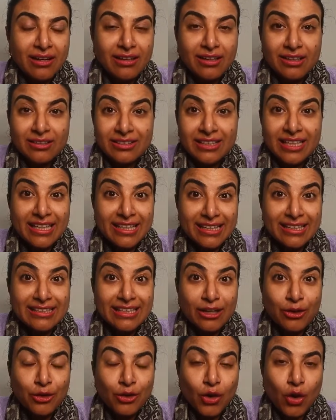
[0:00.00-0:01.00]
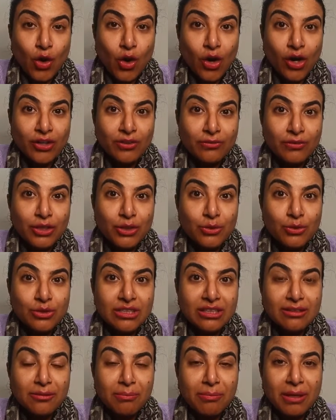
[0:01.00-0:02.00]
uh, there is a lot of
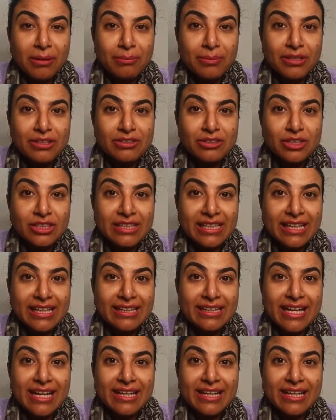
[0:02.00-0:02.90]
news in the papers today